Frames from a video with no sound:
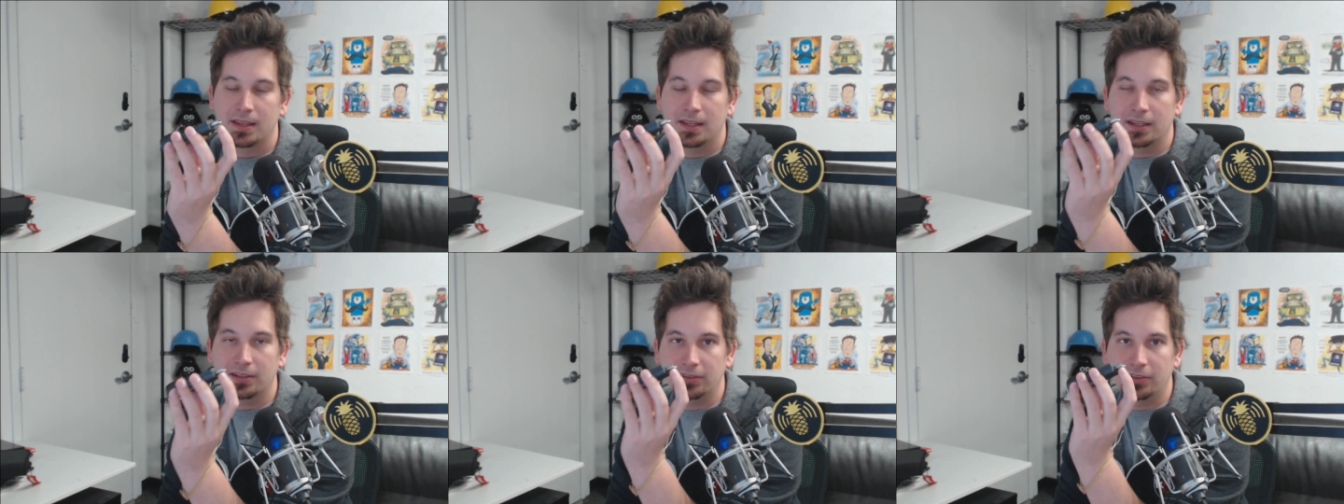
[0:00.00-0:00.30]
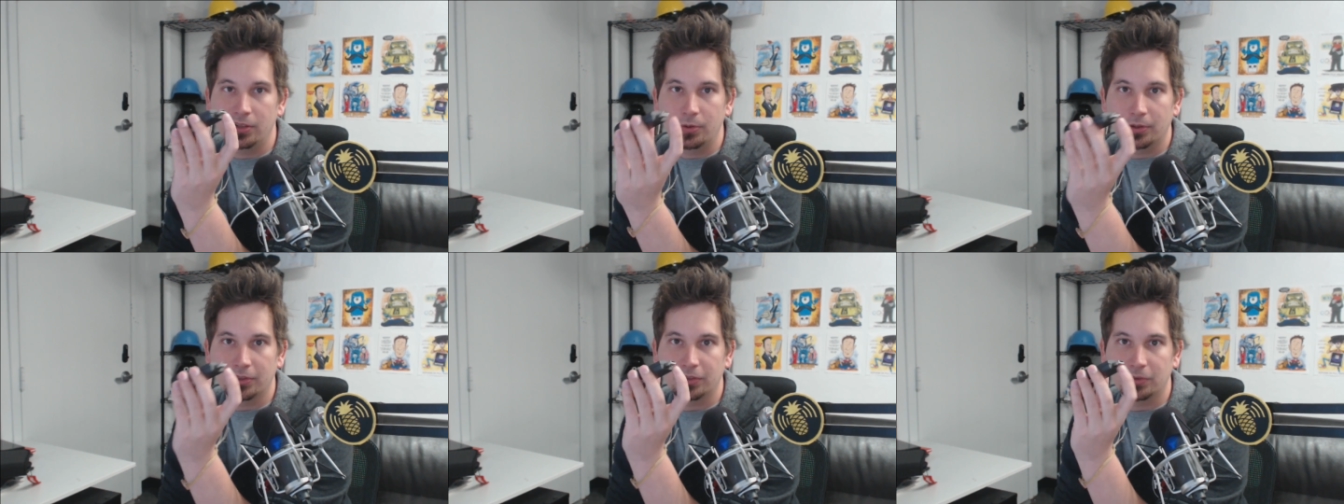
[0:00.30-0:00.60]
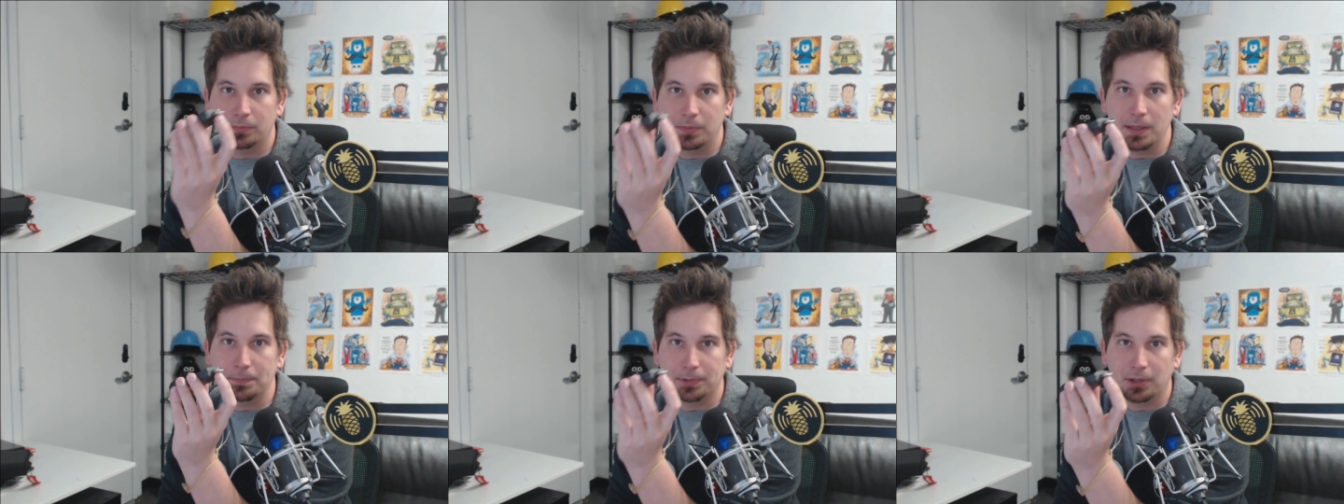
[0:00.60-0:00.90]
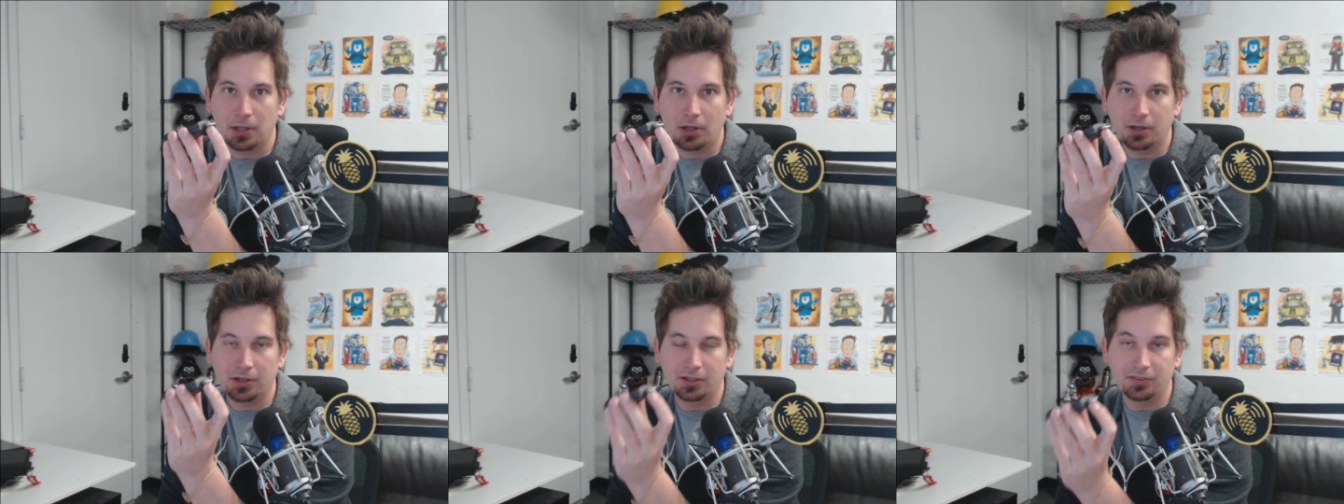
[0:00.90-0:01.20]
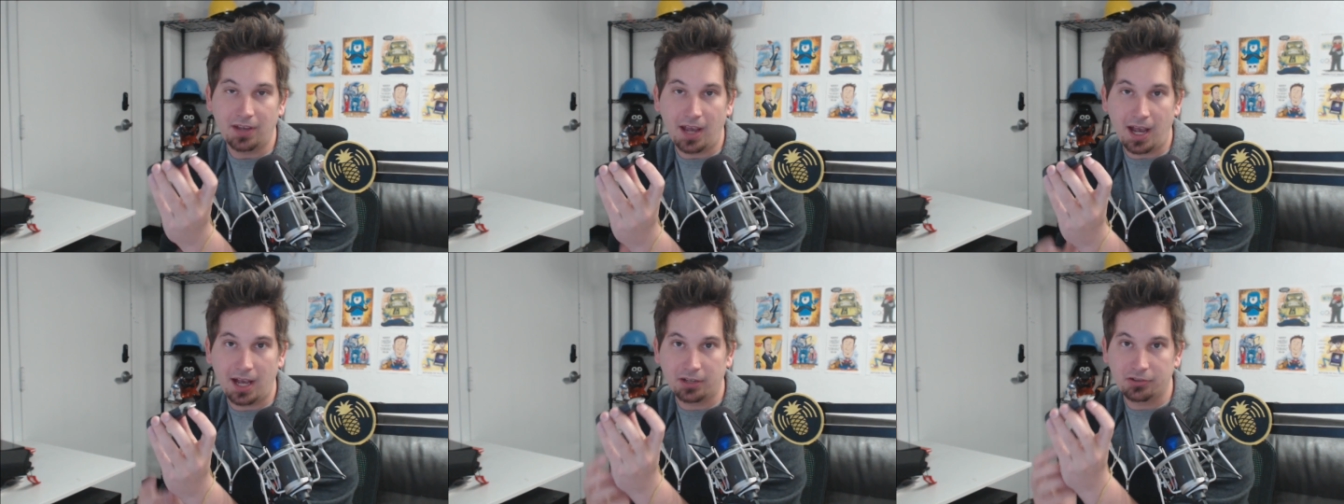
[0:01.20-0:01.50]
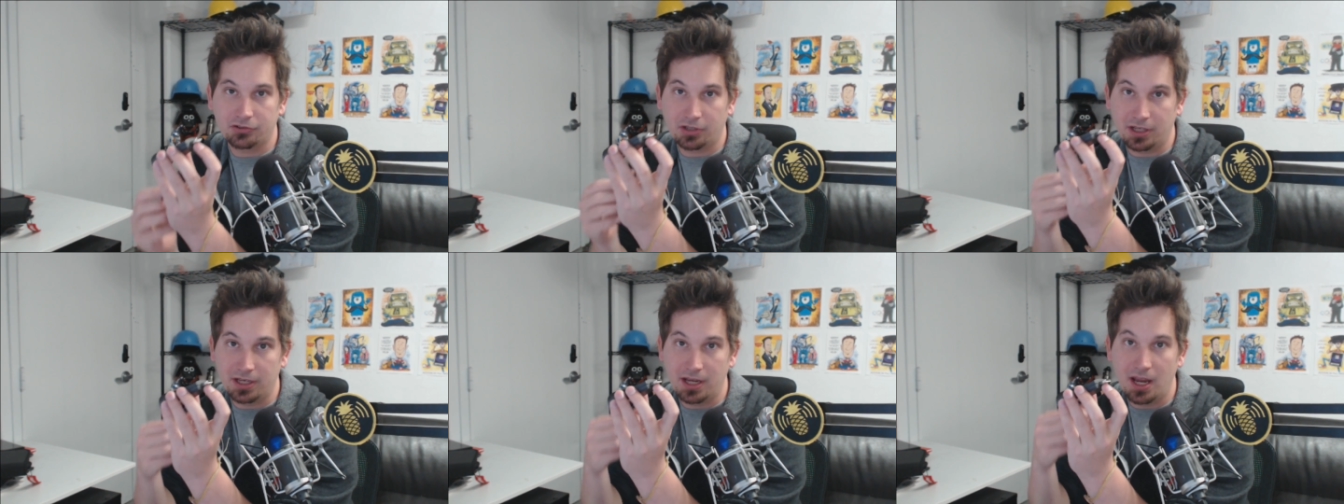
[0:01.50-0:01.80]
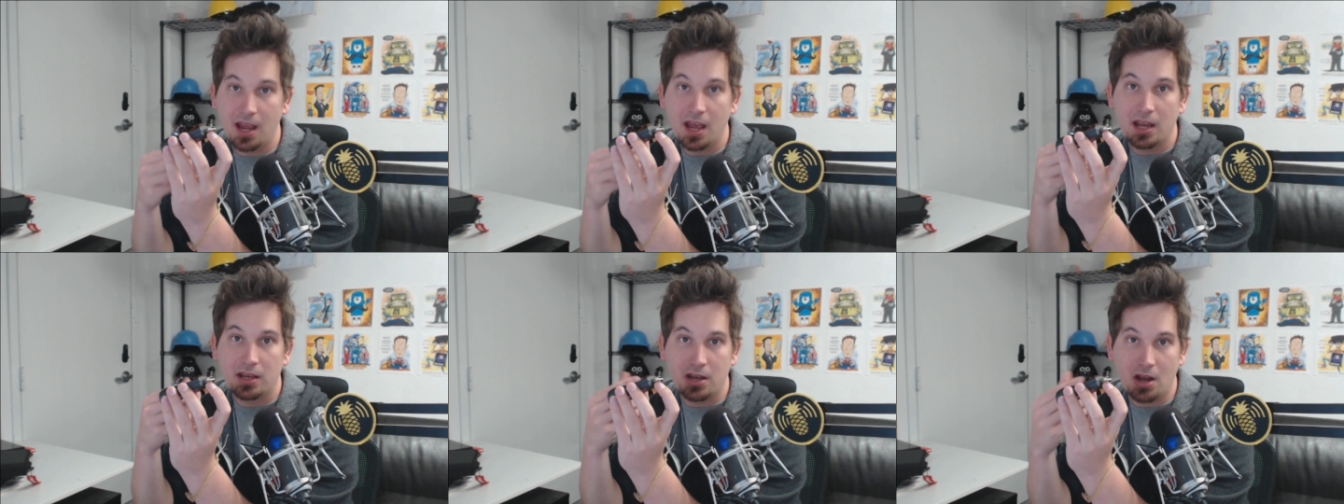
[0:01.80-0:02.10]
This USB plug is
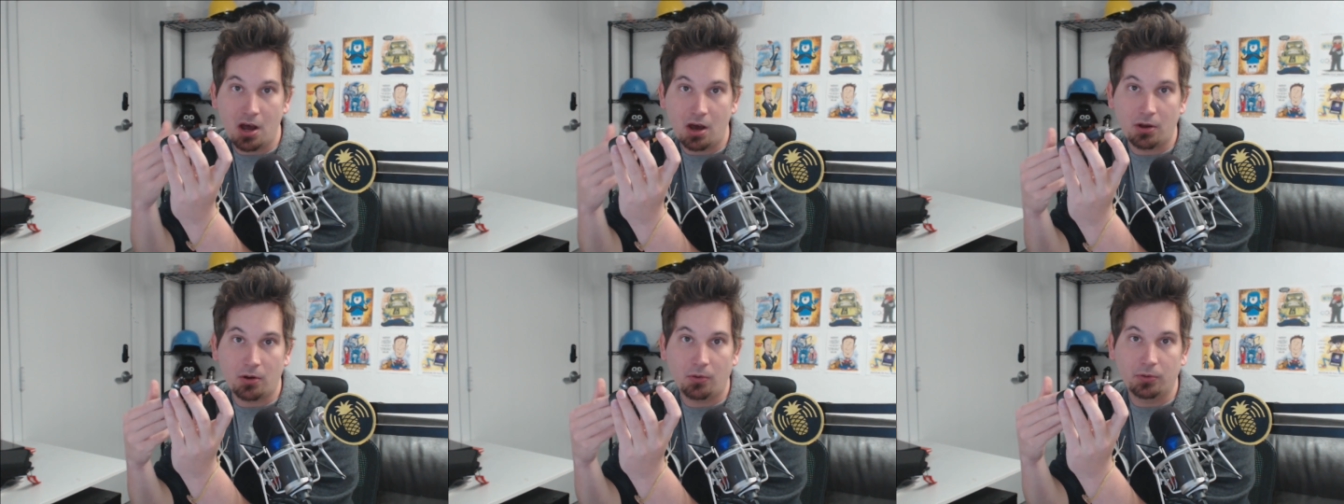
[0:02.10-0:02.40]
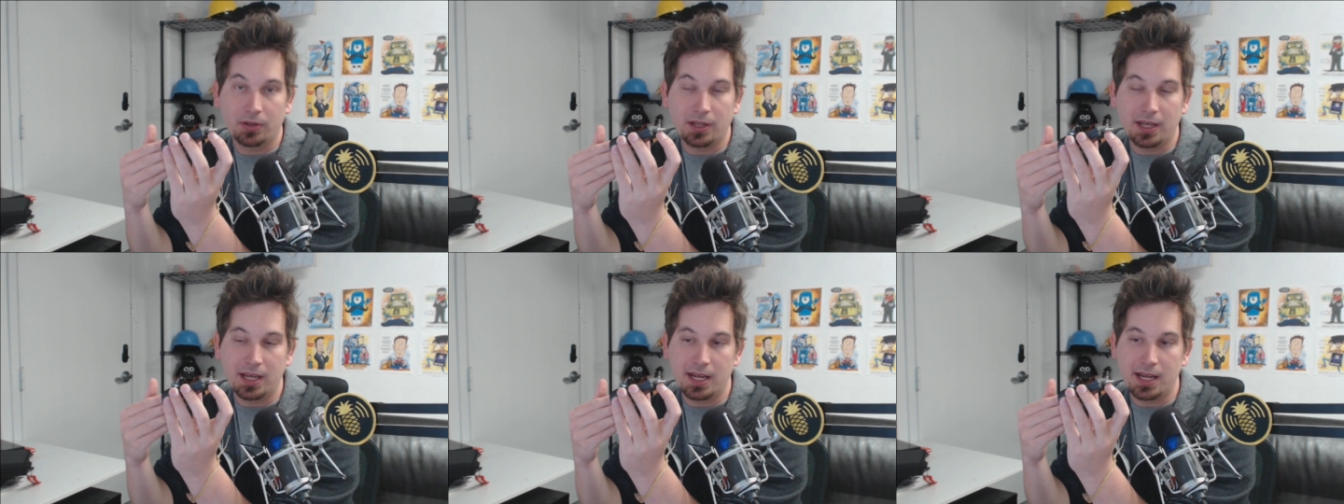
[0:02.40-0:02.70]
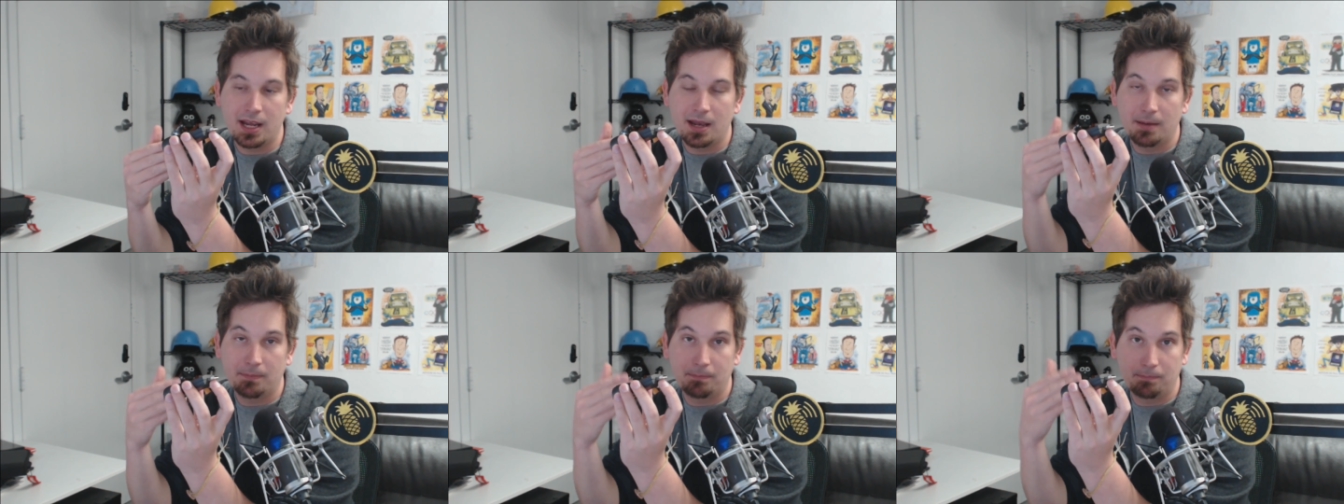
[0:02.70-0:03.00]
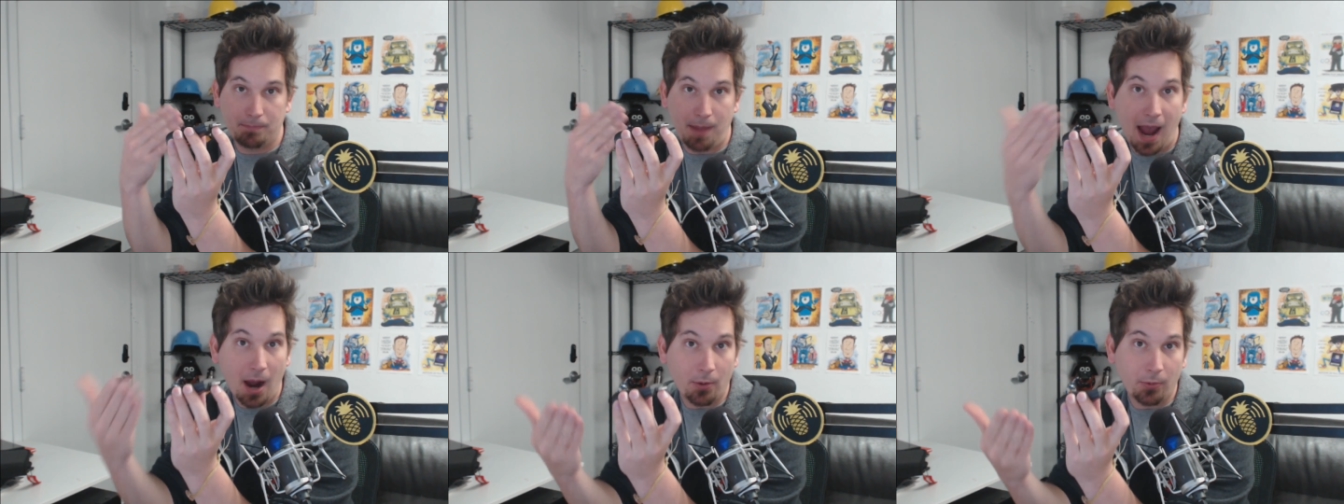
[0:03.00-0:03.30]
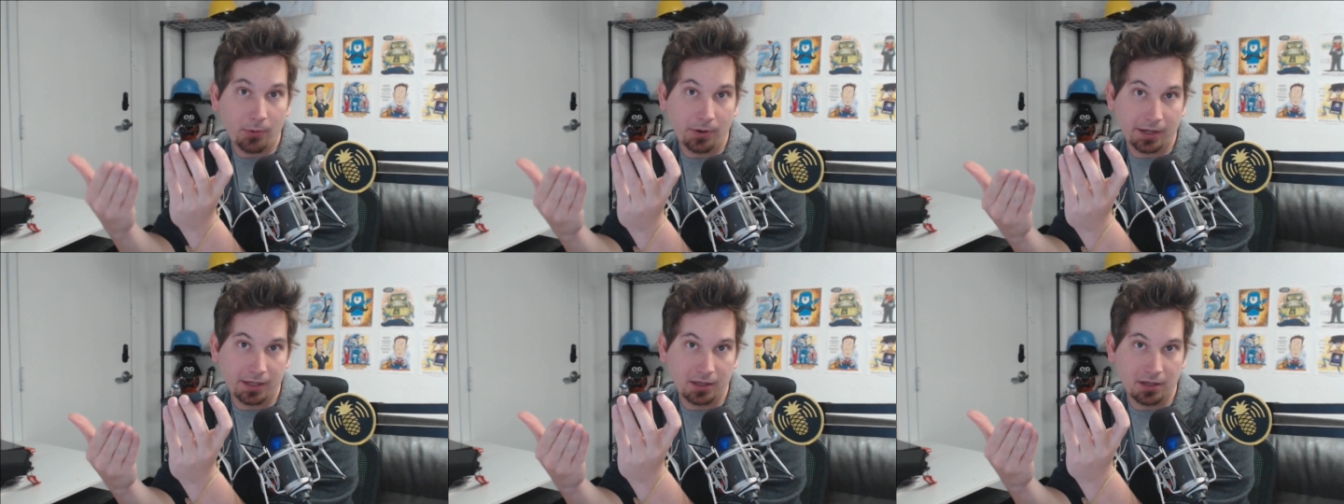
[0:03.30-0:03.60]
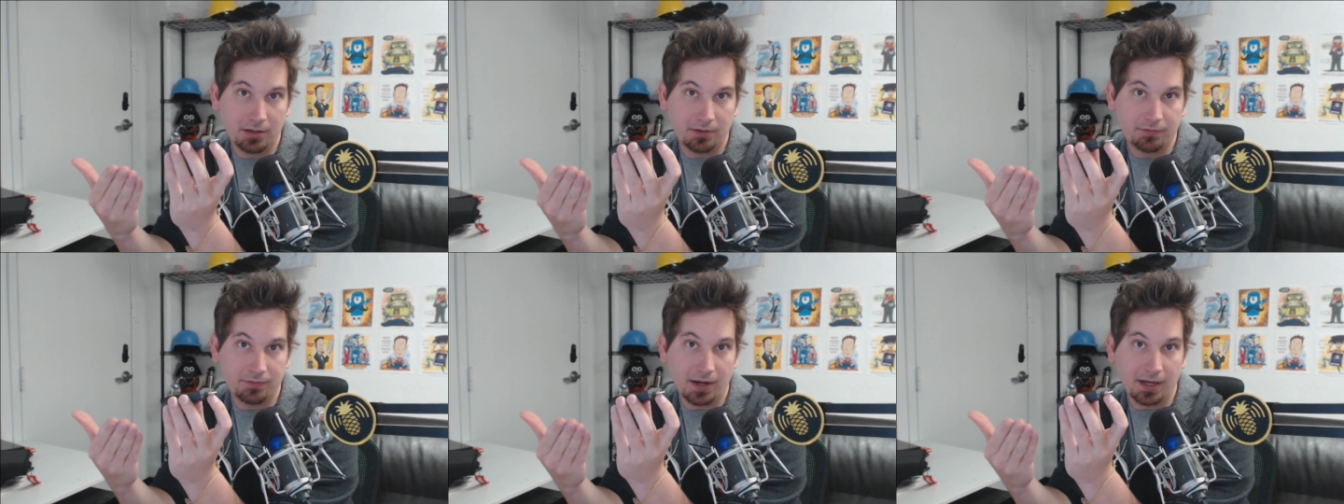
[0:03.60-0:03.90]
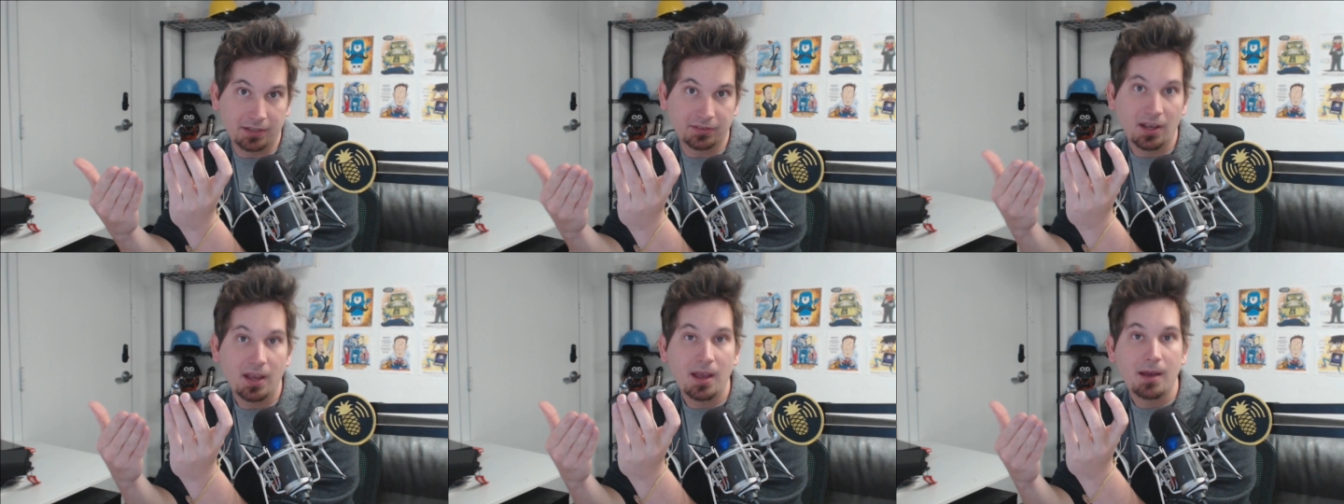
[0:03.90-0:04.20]
actually not only powering the
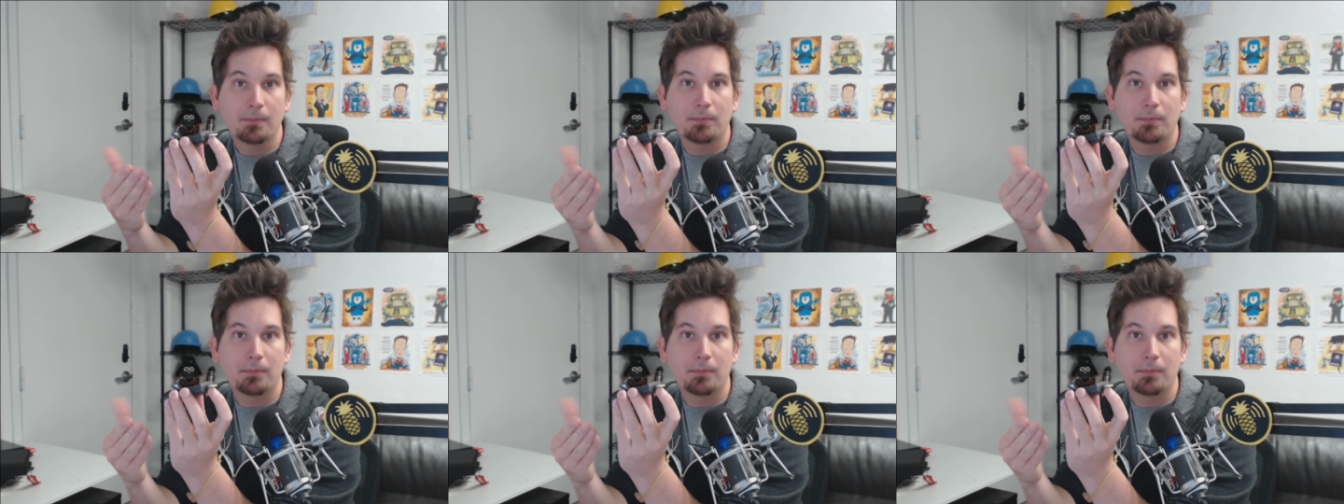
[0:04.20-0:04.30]
device,